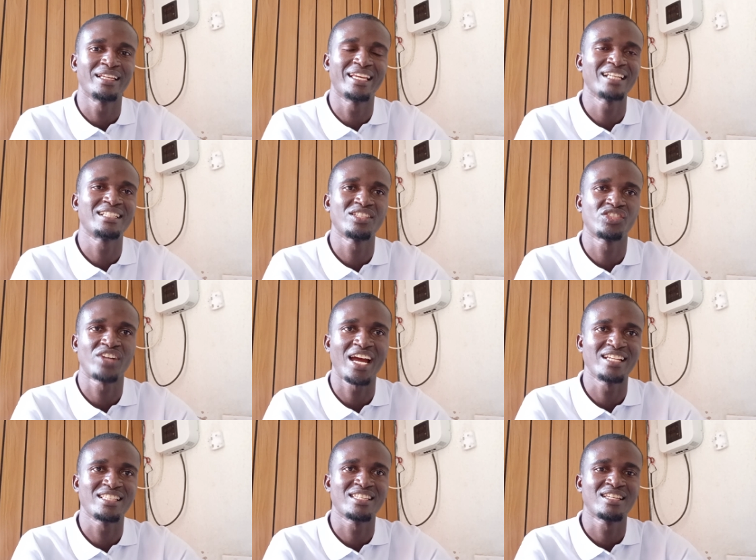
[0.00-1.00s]
Get this
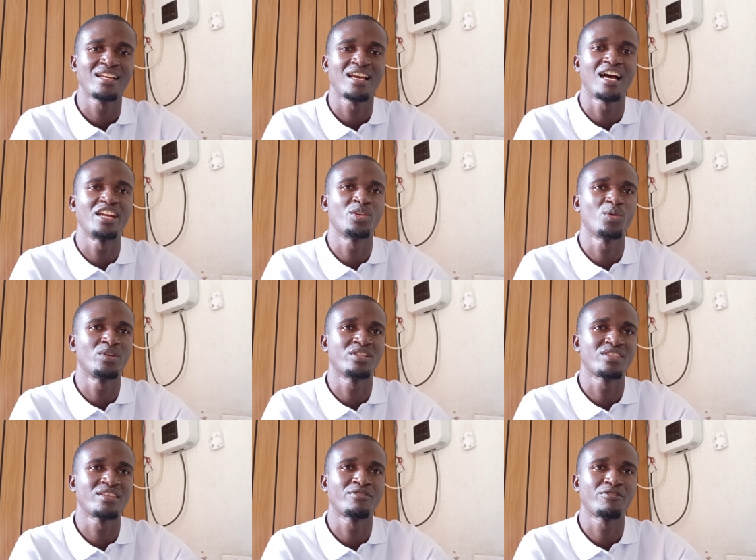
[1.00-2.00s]
right and you will
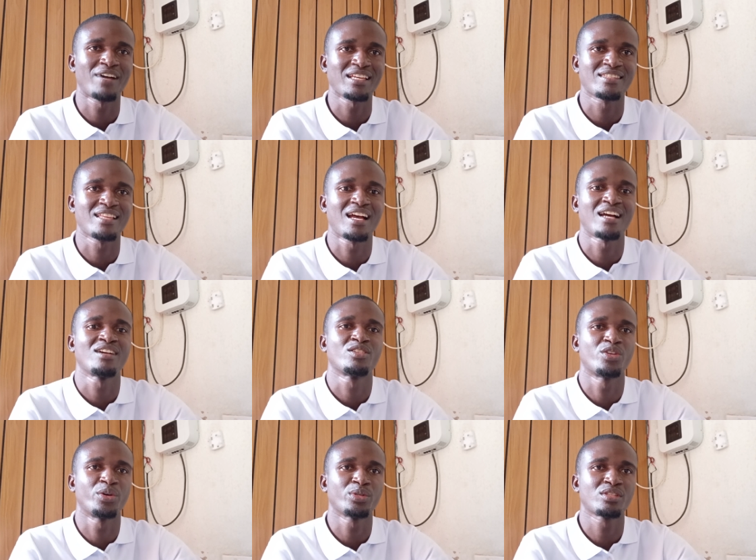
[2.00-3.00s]
see faster
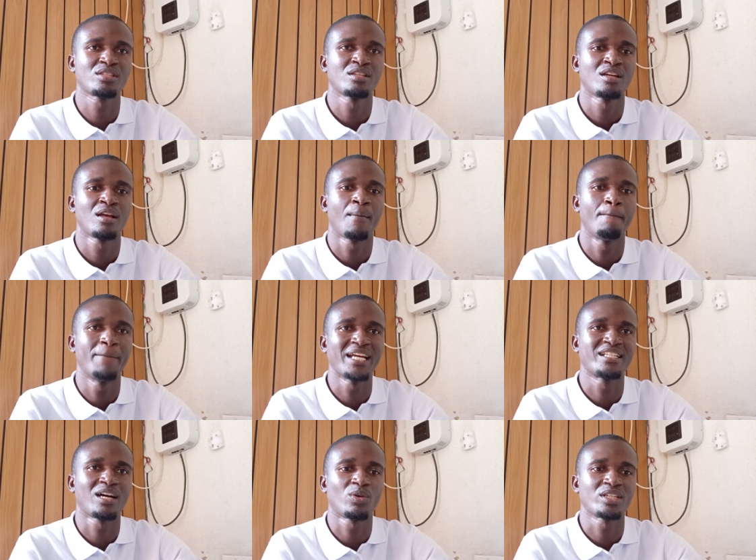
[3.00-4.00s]
growth,
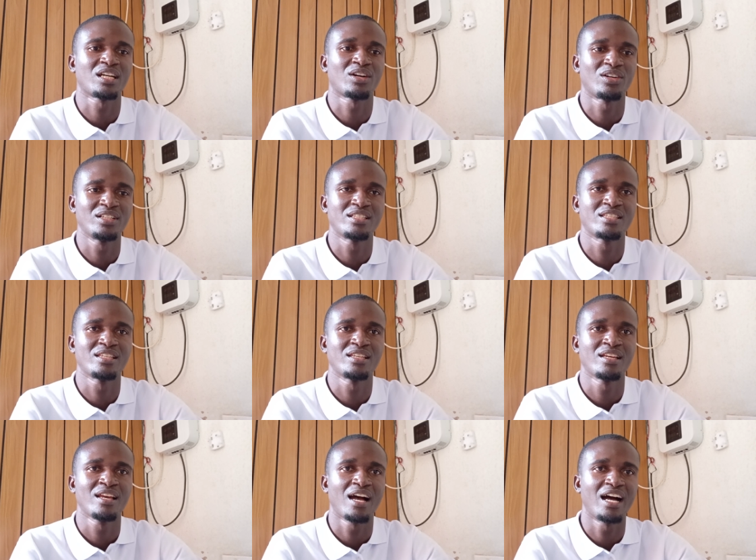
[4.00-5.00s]
better water quality,
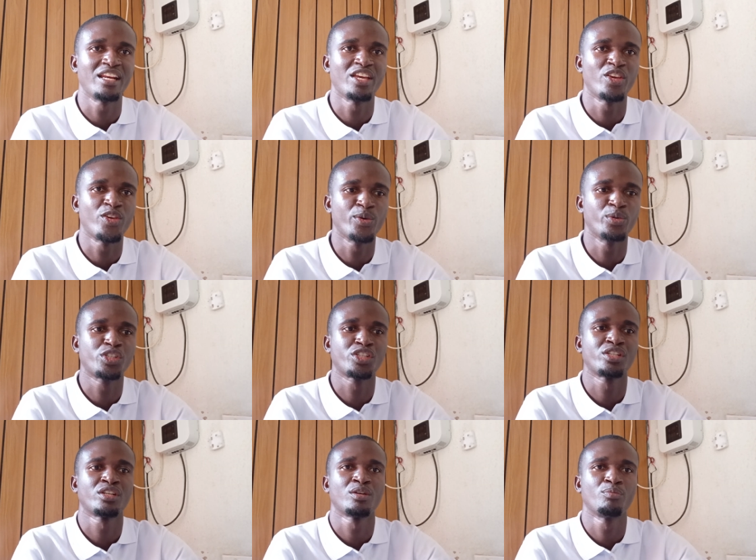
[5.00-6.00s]
and a
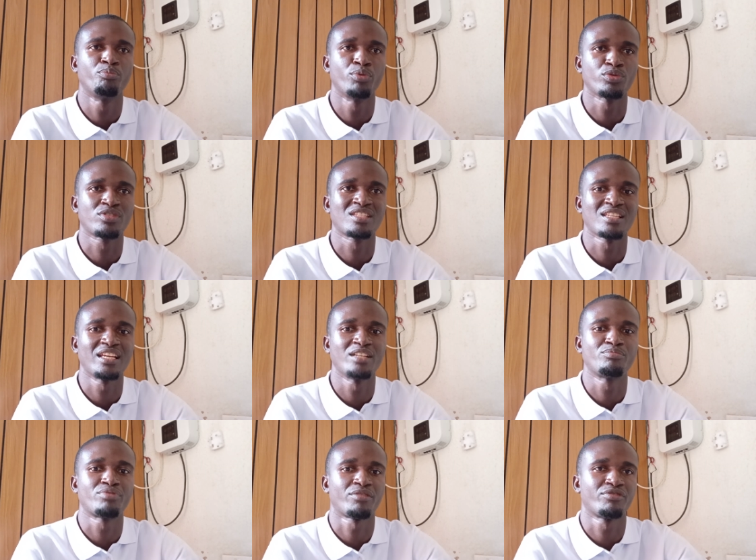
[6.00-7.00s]
huge boost
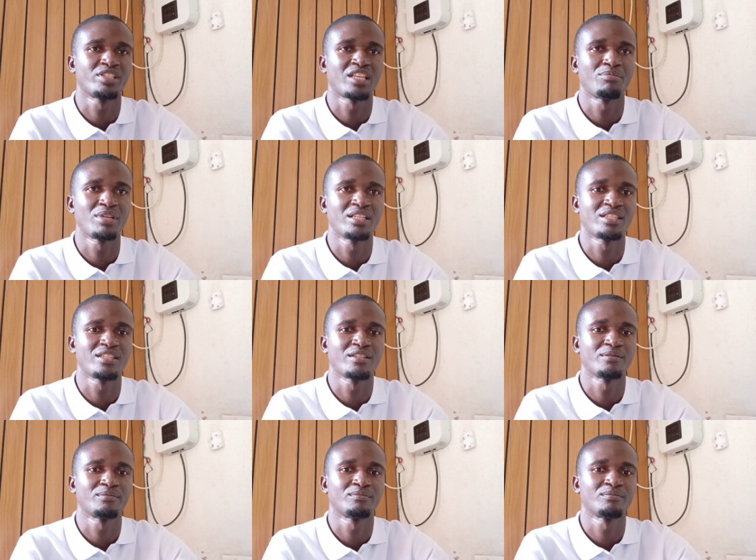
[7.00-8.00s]
in profitability.
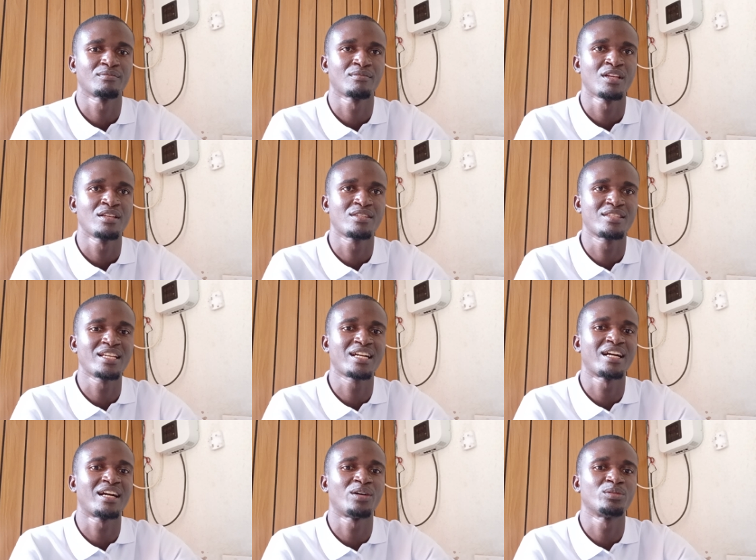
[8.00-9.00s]

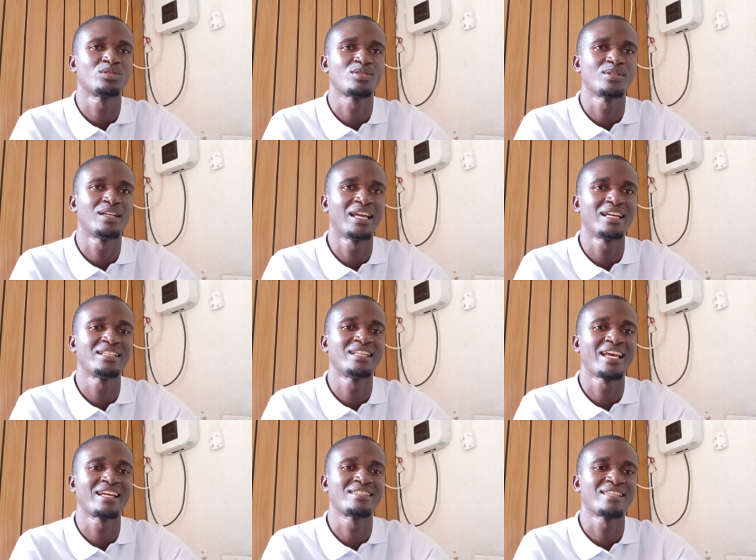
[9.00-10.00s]
Stick around to learn
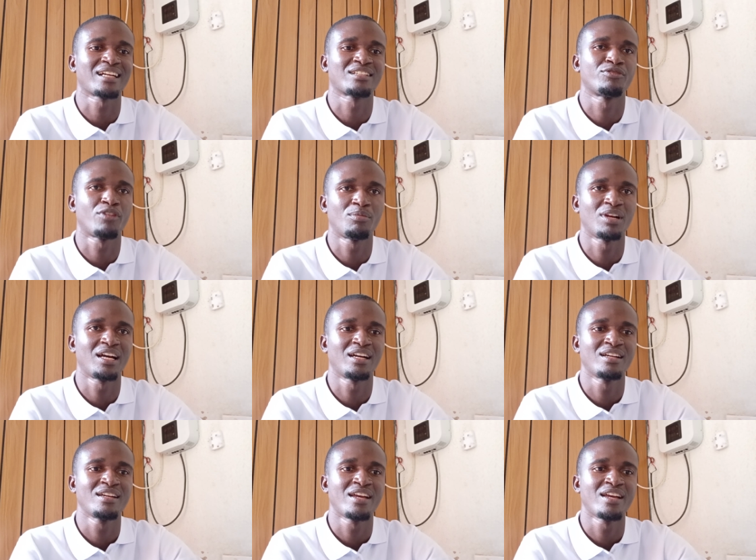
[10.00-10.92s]
the exact formula